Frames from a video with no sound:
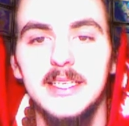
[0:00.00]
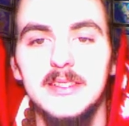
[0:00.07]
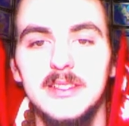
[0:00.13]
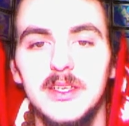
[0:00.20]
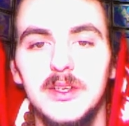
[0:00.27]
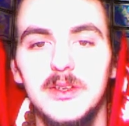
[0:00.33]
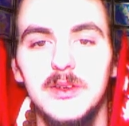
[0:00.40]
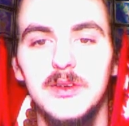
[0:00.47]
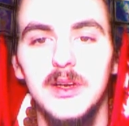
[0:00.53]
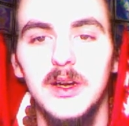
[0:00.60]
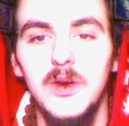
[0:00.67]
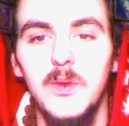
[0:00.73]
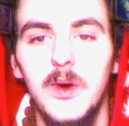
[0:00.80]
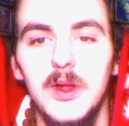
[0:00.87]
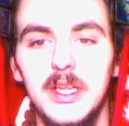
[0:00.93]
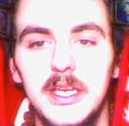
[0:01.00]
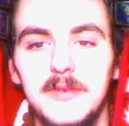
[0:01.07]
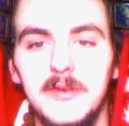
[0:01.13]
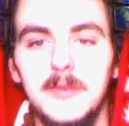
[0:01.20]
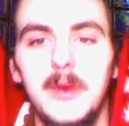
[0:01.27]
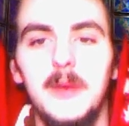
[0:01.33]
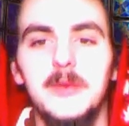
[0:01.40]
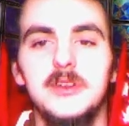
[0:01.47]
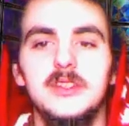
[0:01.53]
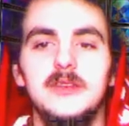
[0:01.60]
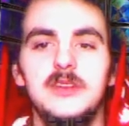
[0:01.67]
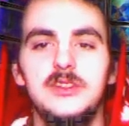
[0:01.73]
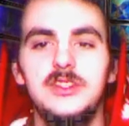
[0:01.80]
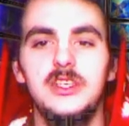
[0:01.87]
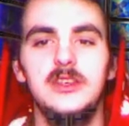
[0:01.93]
against equality for members
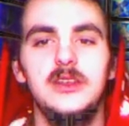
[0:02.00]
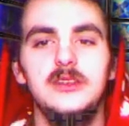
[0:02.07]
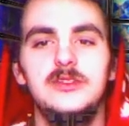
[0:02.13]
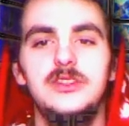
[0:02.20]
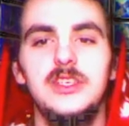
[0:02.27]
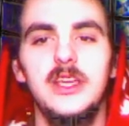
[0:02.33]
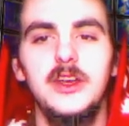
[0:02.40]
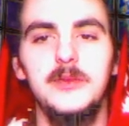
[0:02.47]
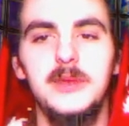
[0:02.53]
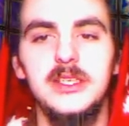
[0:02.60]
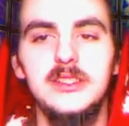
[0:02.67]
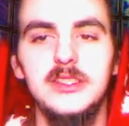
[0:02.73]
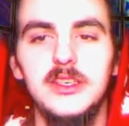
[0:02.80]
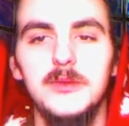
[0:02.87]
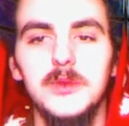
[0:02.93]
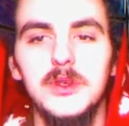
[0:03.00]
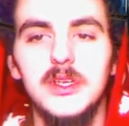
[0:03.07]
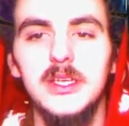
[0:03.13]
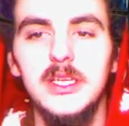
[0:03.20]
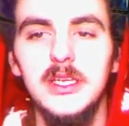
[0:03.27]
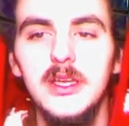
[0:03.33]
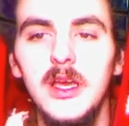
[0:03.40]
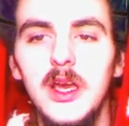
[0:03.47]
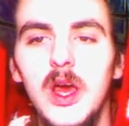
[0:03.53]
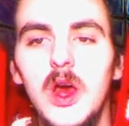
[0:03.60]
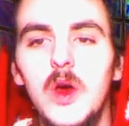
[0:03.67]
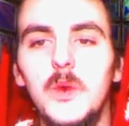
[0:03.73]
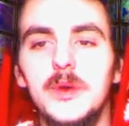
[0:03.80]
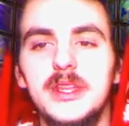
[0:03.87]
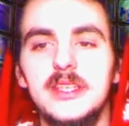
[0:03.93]
of the GLBT community
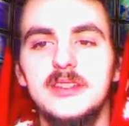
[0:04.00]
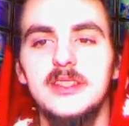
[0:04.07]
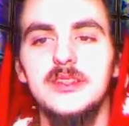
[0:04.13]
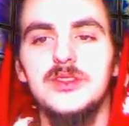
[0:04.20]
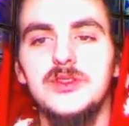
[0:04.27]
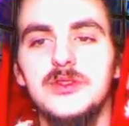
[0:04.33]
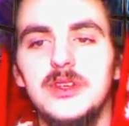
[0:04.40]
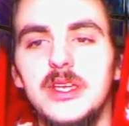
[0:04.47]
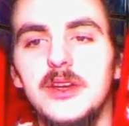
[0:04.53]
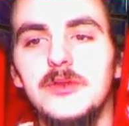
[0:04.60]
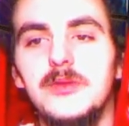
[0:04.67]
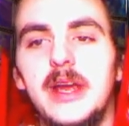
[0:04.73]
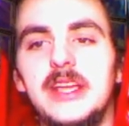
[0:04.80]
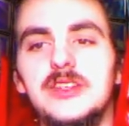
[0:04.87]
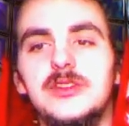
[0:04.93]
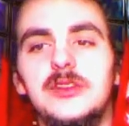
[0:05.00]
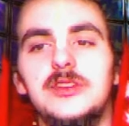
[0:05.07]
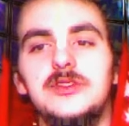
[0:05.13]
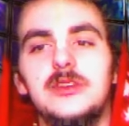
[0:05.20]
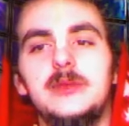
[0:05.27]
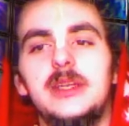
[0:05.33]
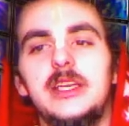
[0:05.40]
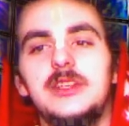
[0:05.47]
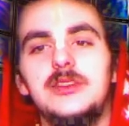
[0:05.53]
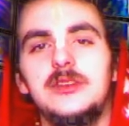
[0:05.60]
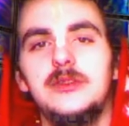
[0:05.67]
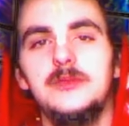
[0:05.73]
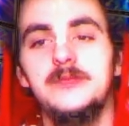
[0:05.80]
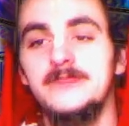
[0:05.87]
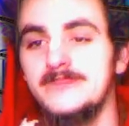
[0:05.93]
with its history of racial discrimination.